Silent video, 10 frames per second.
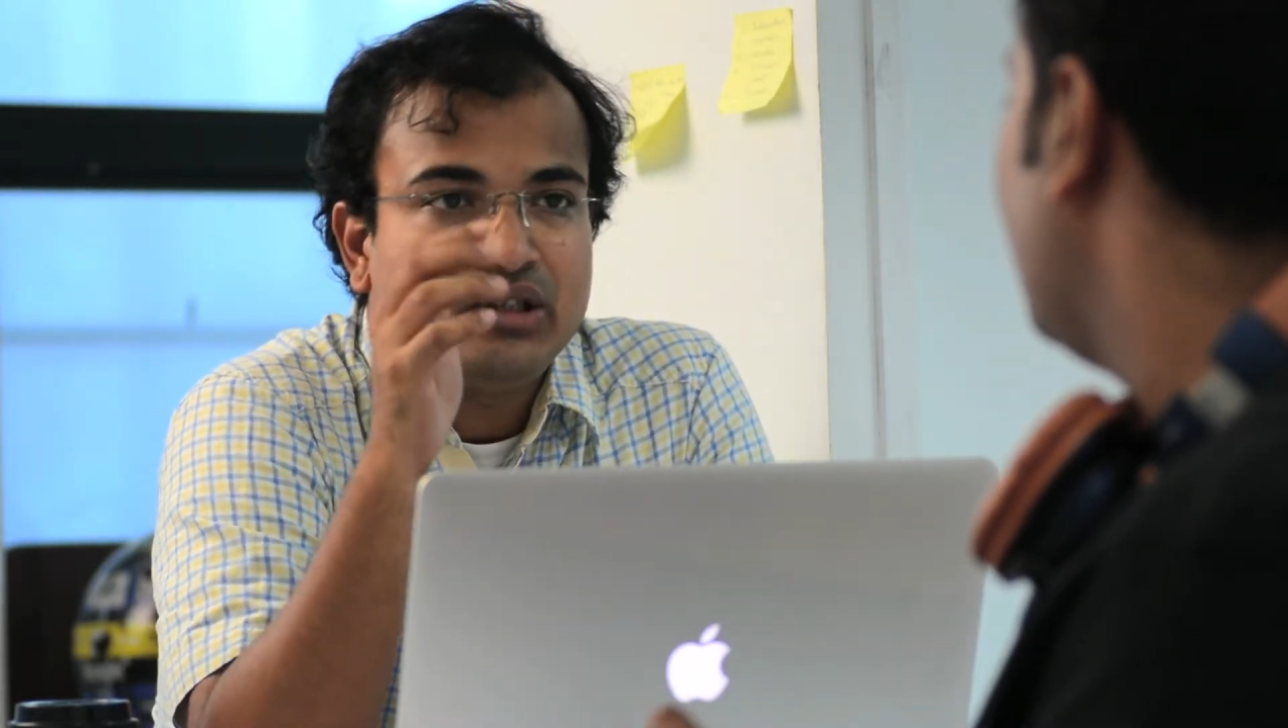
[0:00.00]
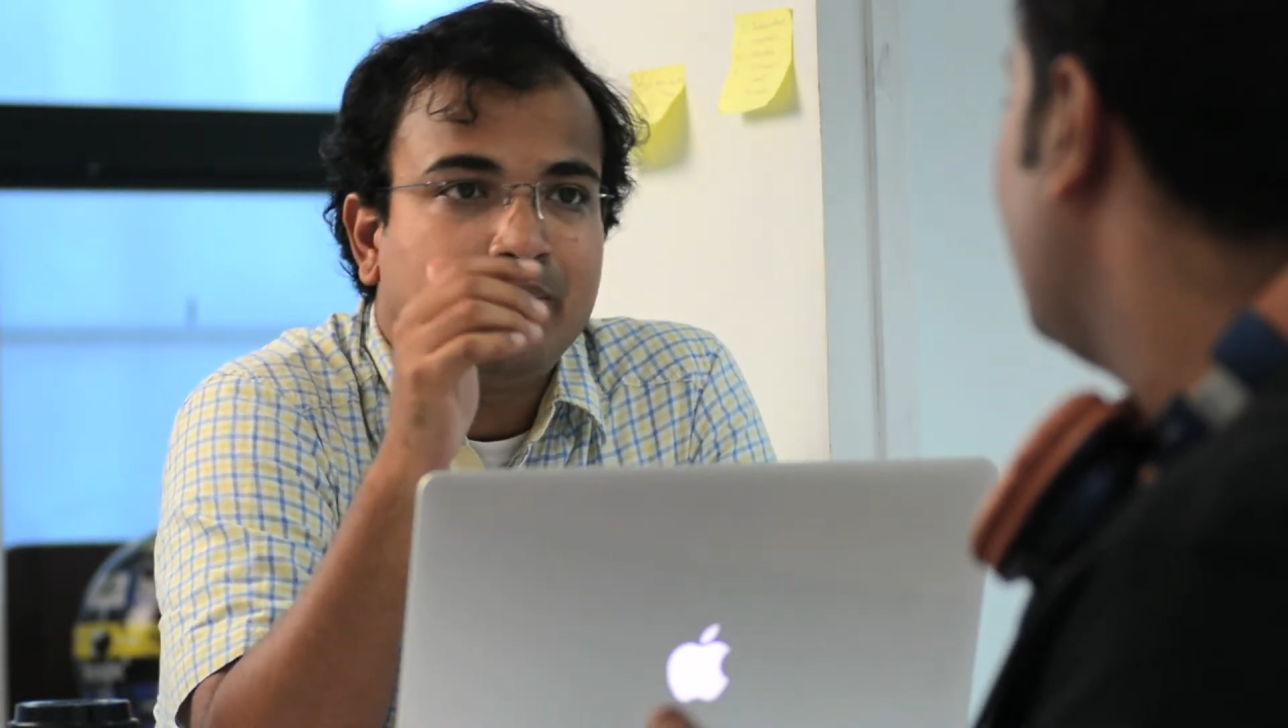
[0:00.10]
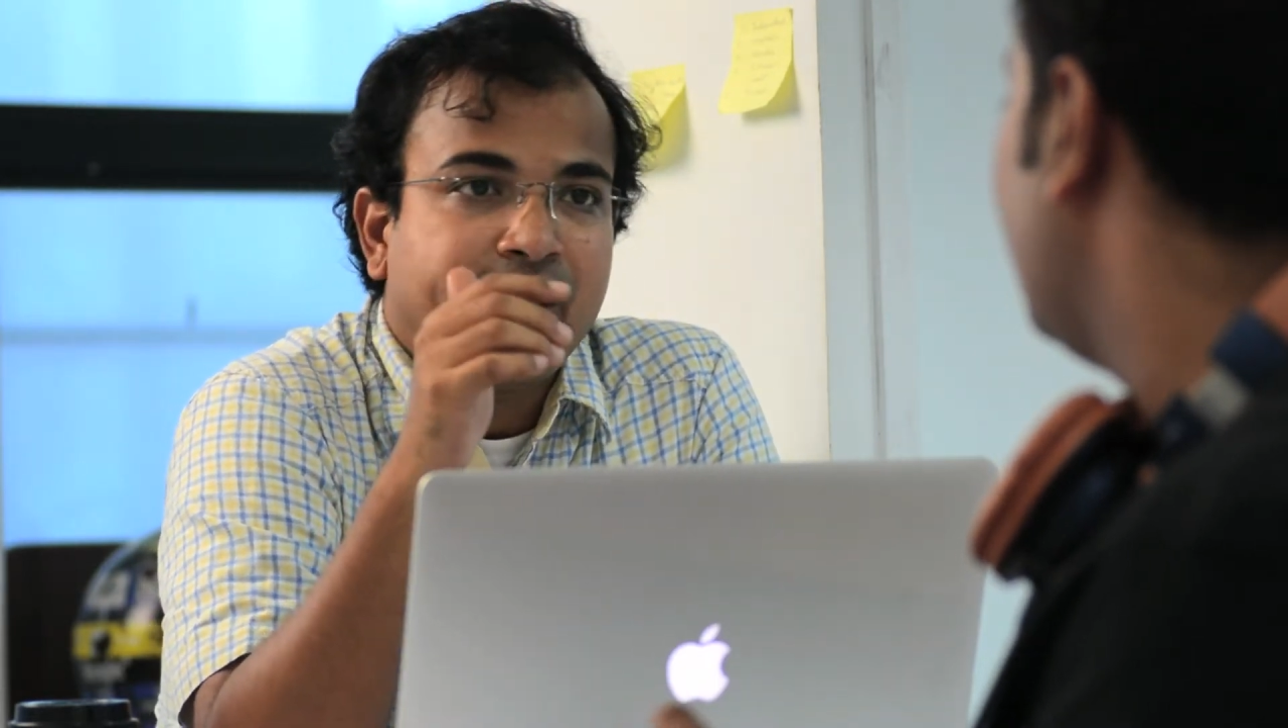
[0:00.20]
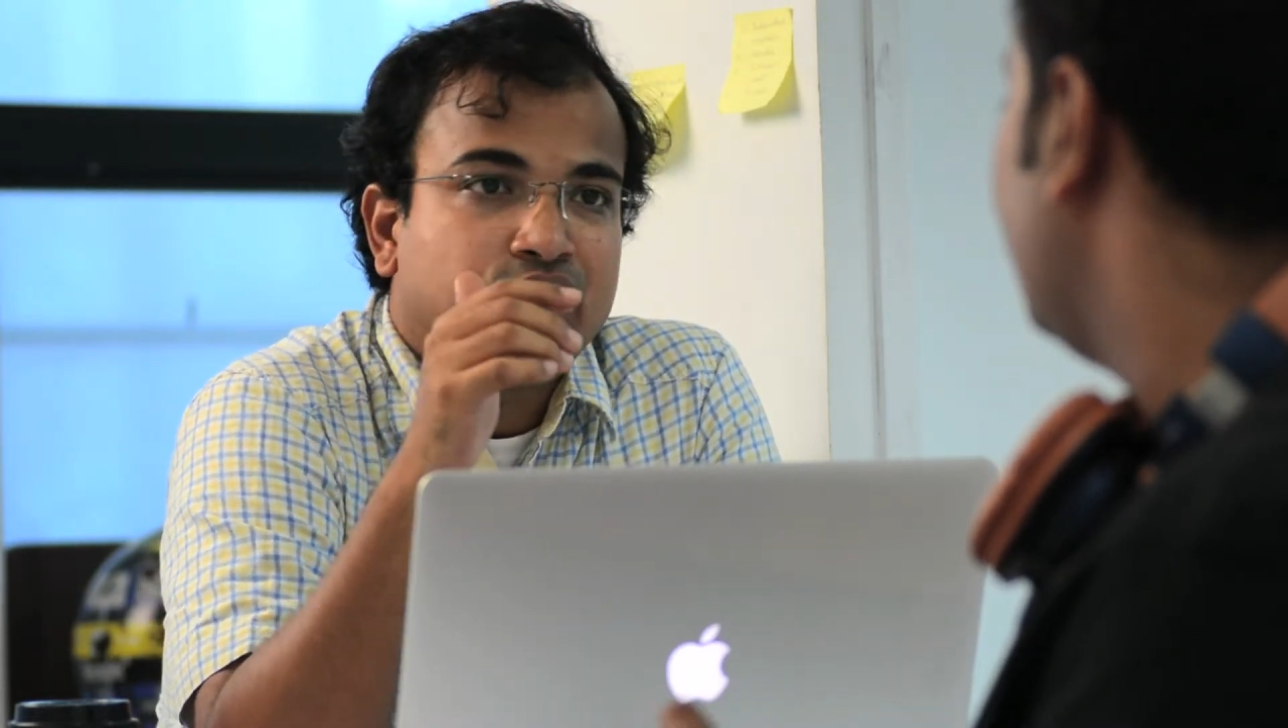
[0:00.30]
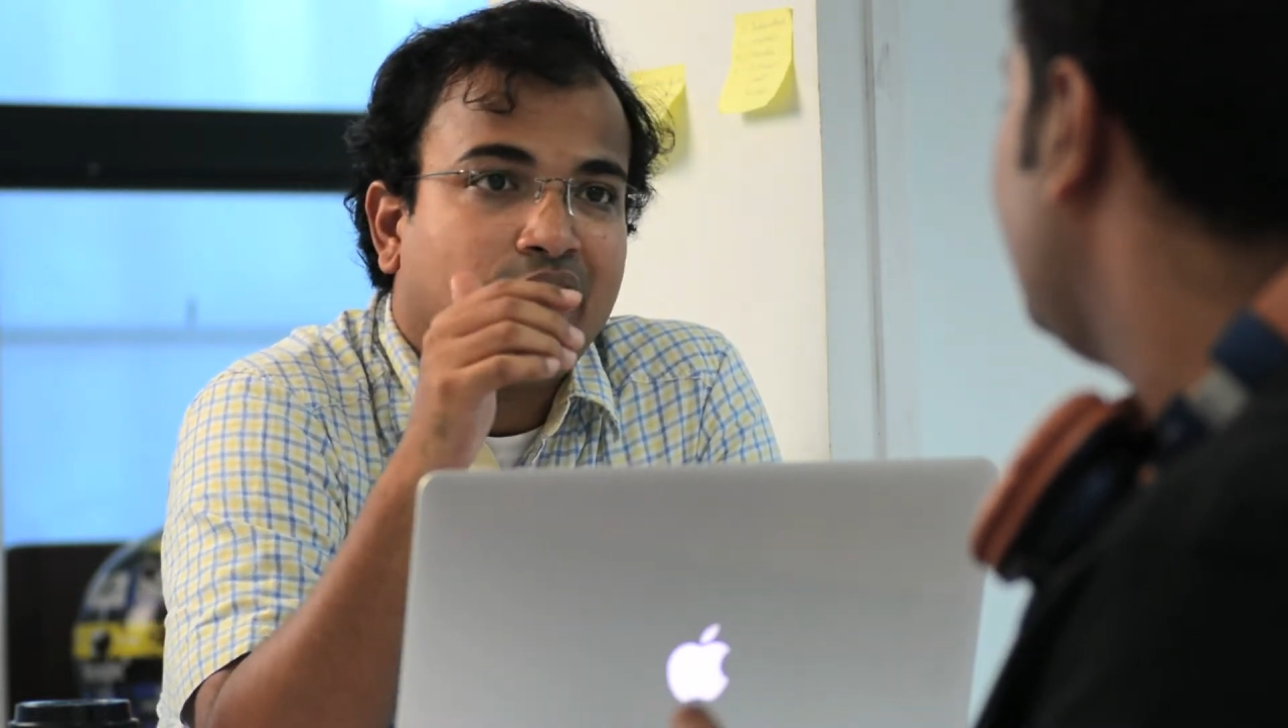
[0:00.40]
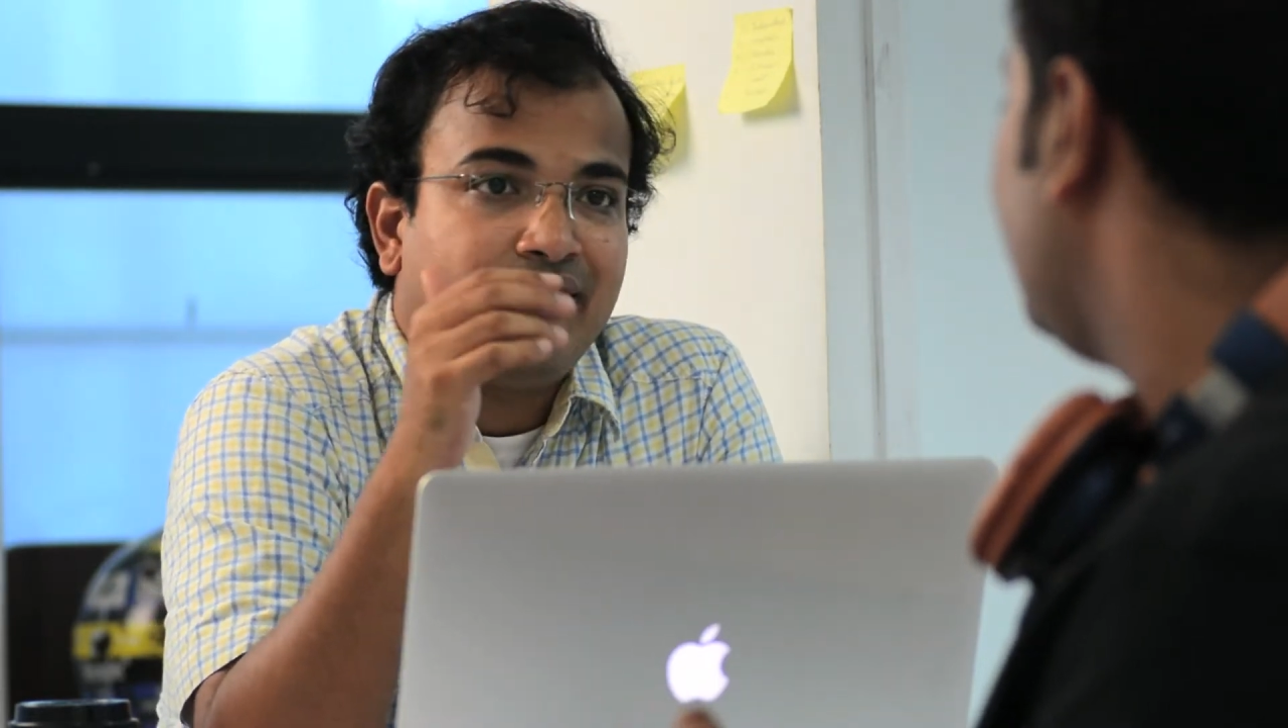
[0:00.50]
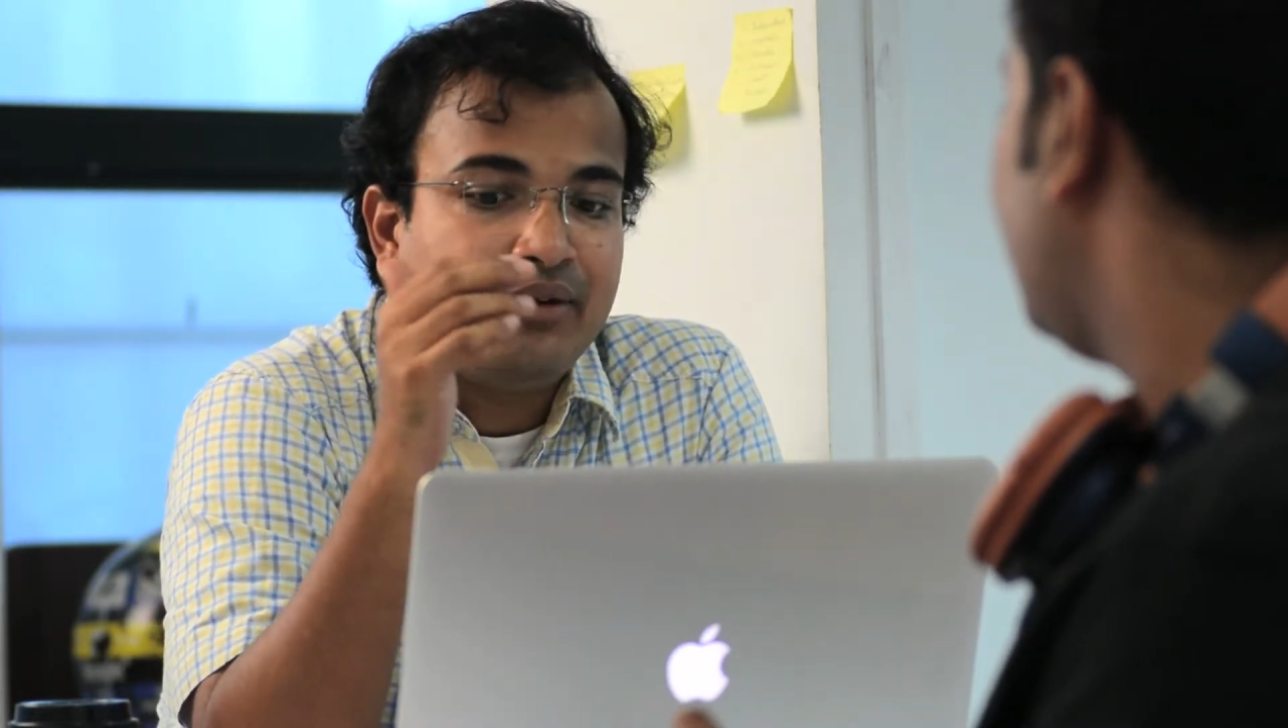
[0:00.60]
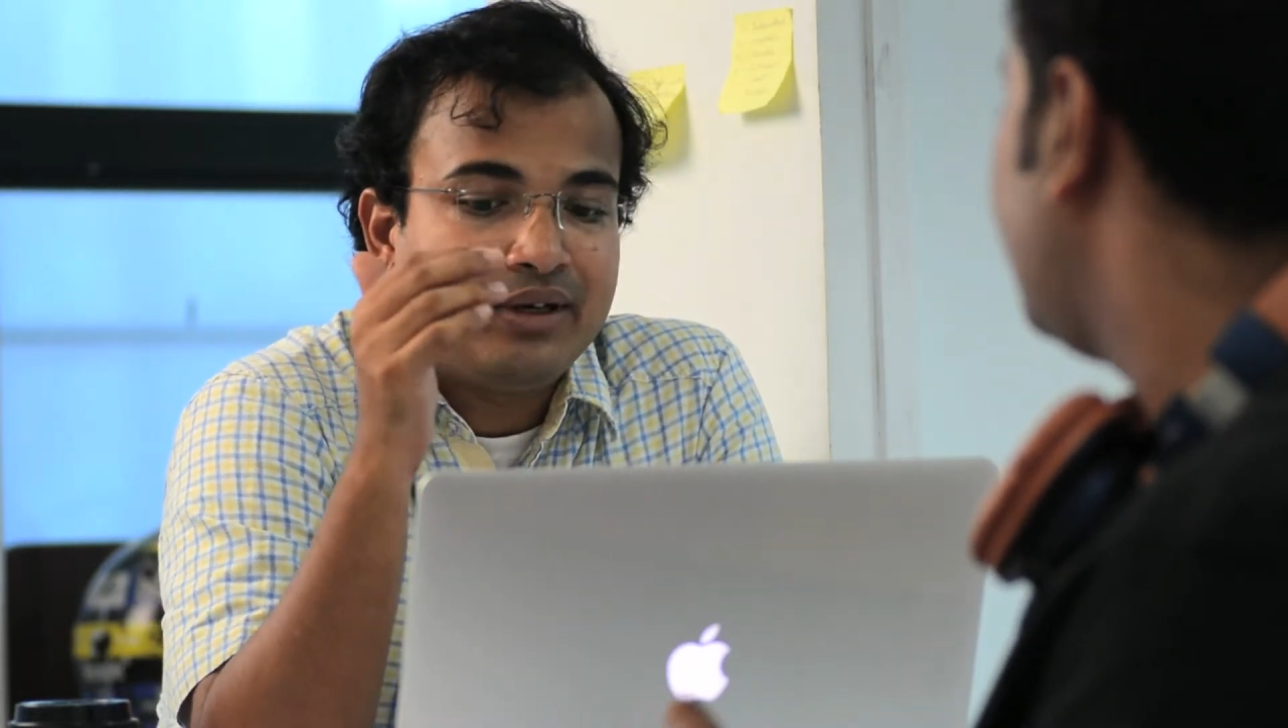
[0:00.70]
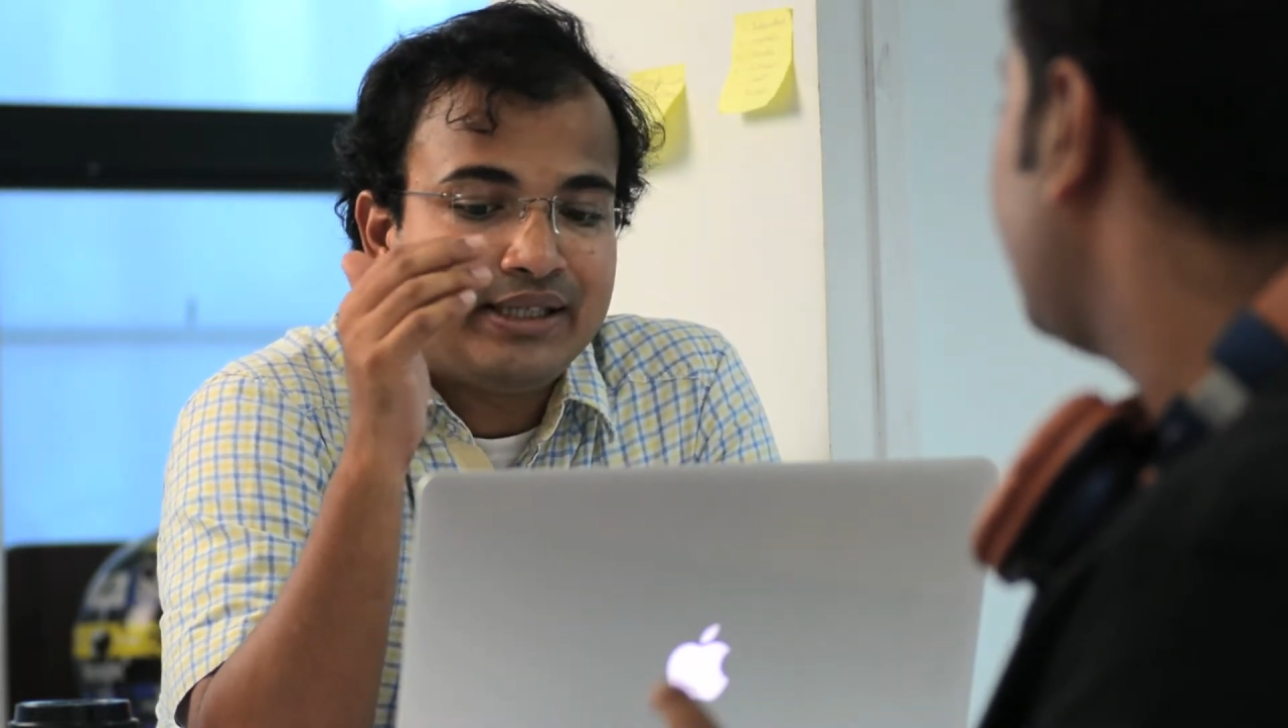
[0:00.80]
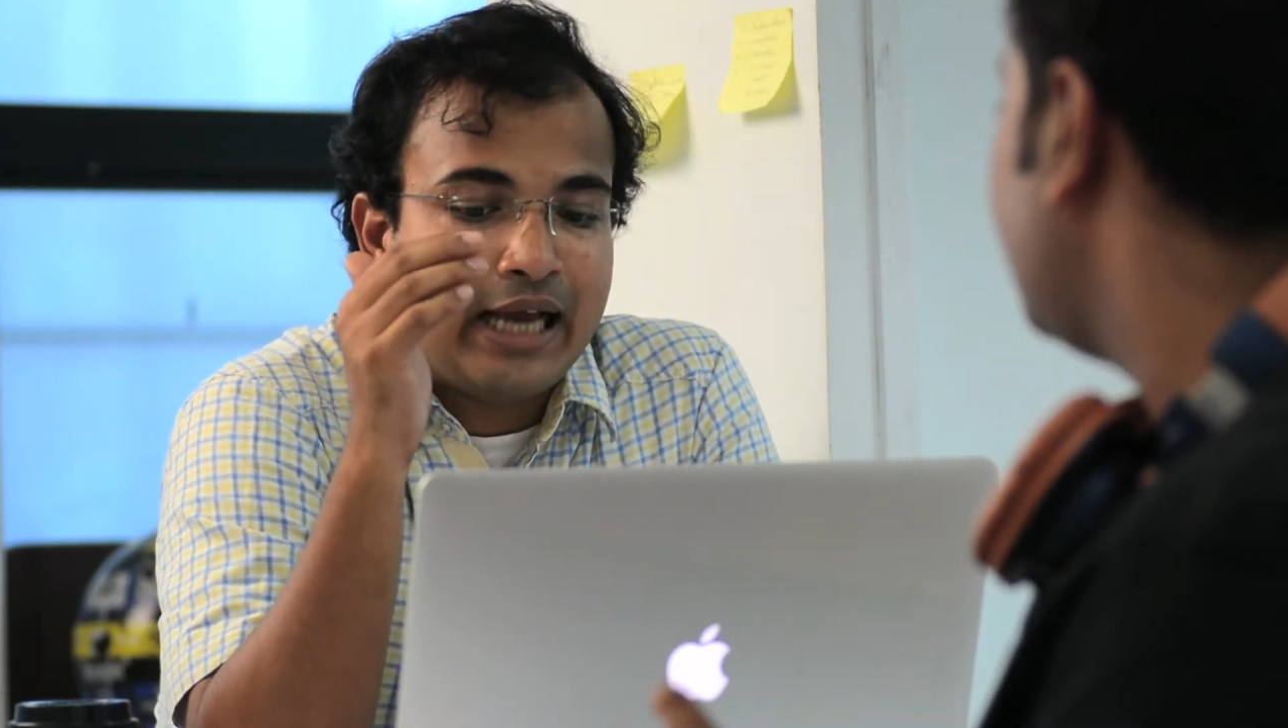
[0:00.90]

to make sure everyone is